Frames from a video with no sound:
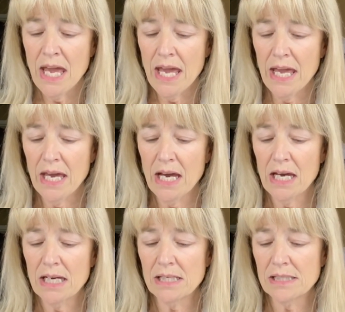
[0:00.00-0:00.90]

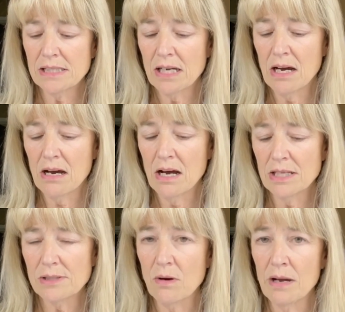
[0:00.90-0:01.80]
And
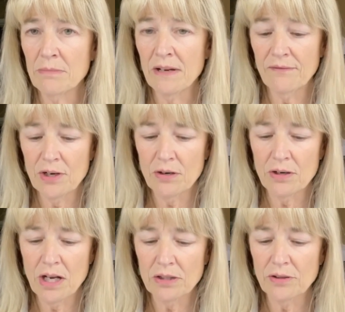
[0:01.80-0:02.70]
so on my
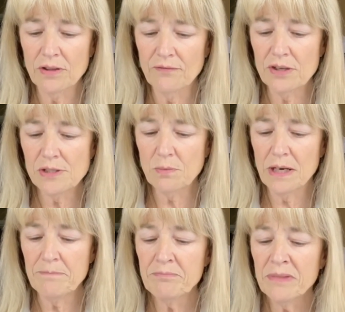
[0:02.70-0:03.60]
phone, I'll do the first one.